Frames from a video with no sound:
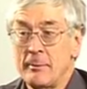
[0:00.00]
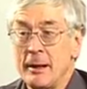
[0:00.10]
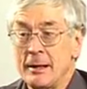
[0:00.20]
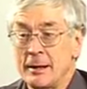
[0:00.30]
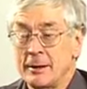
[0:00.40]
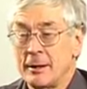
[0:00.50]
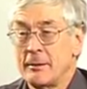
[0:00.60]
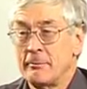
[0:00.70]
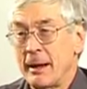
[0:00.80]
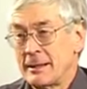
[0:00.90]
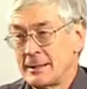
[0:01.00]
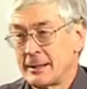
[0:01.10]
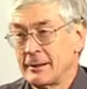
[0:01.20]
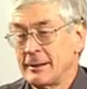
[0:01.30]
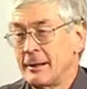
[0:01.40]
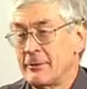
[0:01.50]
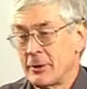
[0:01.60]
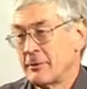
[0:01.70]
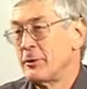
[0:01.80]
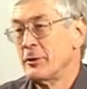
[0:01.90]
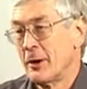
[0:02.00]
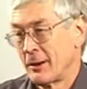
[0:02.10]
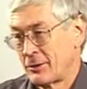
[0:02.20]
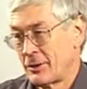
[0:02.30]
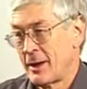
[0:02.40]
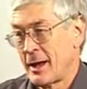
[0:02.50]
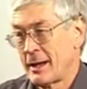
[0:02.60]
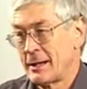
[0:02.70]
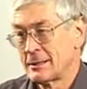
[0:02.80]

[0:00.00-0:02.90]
billion uh, basically live on a few dollars a day.